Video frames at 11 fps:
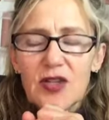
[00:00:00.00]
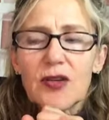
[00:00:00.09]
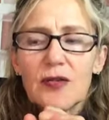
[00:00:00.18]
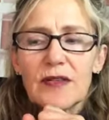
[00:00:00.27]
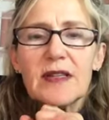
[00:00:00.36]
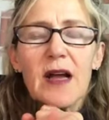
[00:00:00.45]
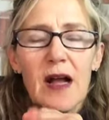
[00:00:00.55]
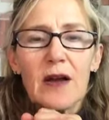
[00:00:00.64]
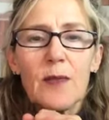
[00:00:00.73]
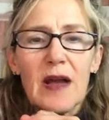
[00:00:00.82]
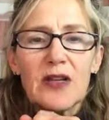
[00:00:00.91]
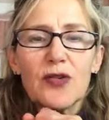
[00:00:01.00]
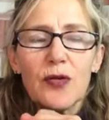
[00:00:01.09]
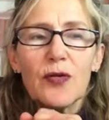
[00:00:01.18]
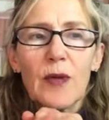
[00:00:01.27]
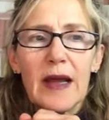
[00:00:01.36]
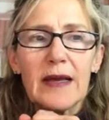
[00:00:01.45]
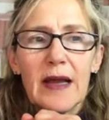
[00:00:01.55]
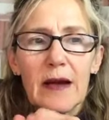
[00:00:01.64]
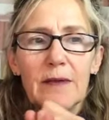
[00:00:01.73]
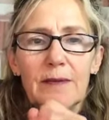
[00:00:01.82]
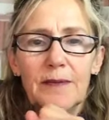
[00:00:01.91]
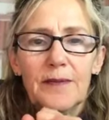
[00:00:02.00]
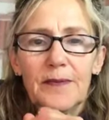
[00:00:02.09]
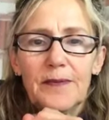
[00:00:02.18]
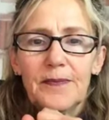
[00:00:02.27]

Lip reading: I choose to honor my truth right now.